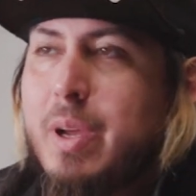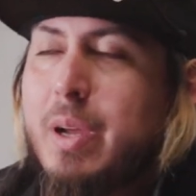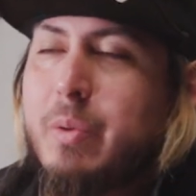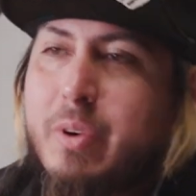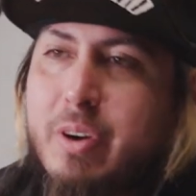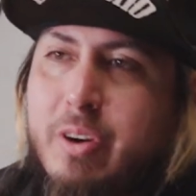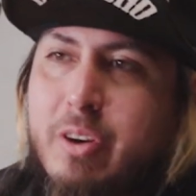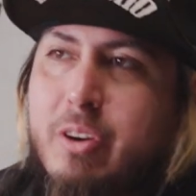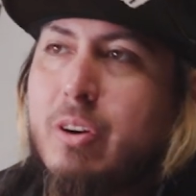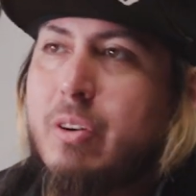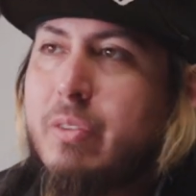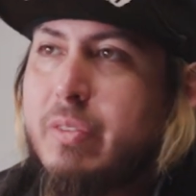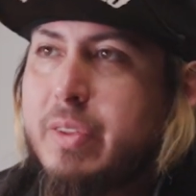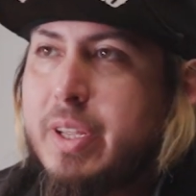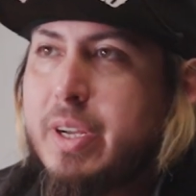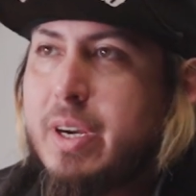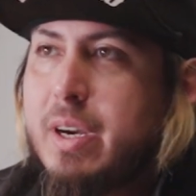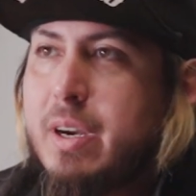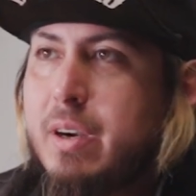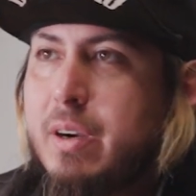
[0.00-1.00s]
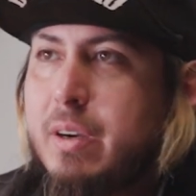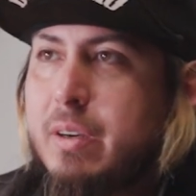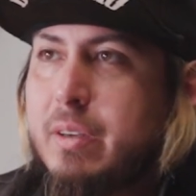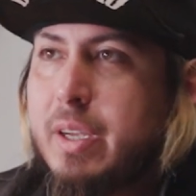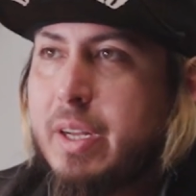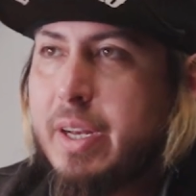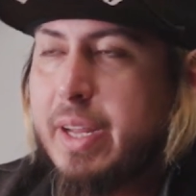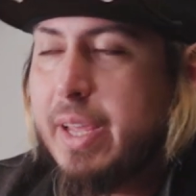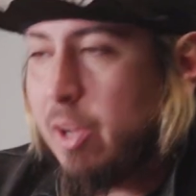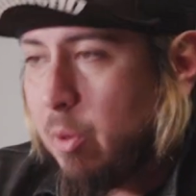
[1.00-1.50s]
I wanted to go over there
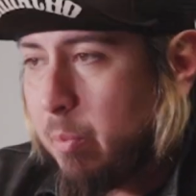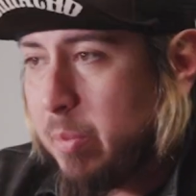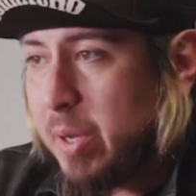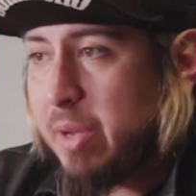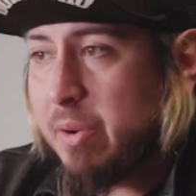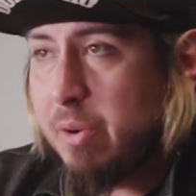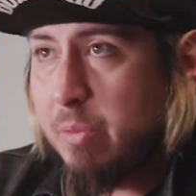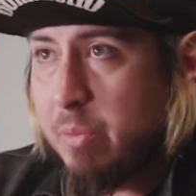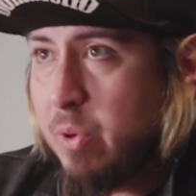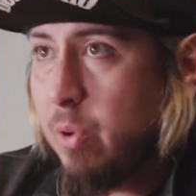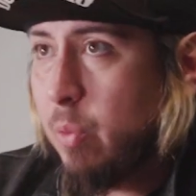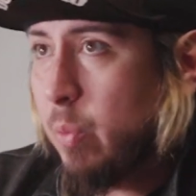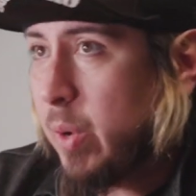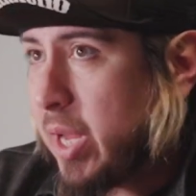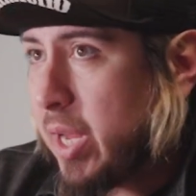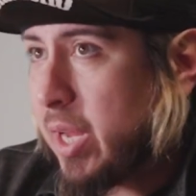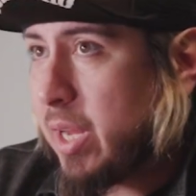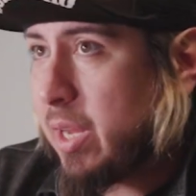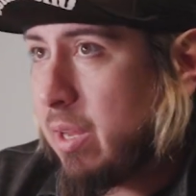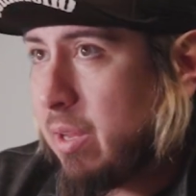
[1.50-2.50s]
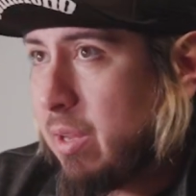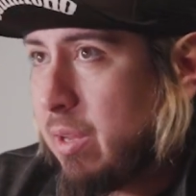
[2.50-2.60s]
and help out in a real way,